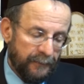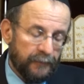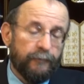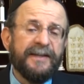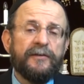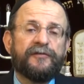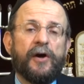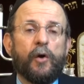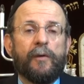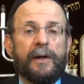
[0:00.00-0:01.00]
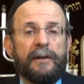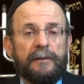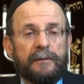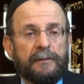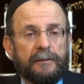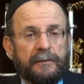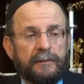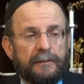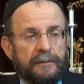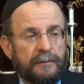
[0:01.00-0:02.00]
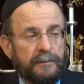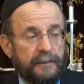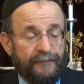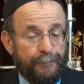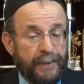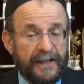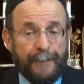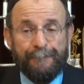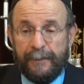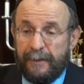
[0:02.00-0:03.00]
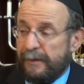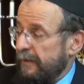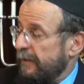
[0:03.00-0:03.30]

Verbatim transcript: The written Torah, if you pick up